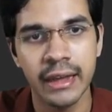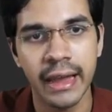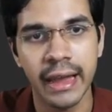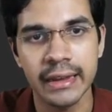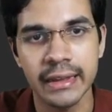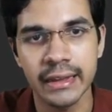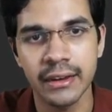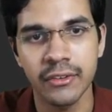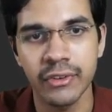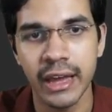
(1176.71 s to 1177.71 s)
and here
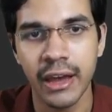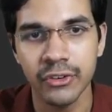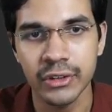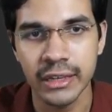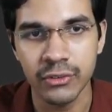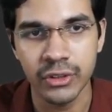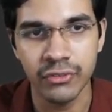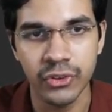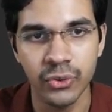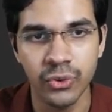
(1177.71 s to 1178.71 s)
we have to give the
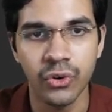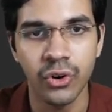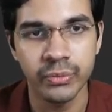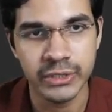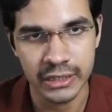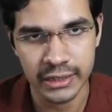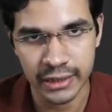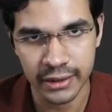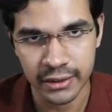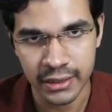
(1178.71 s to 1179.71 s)
view object
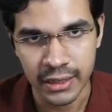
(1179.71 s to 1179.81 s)
here.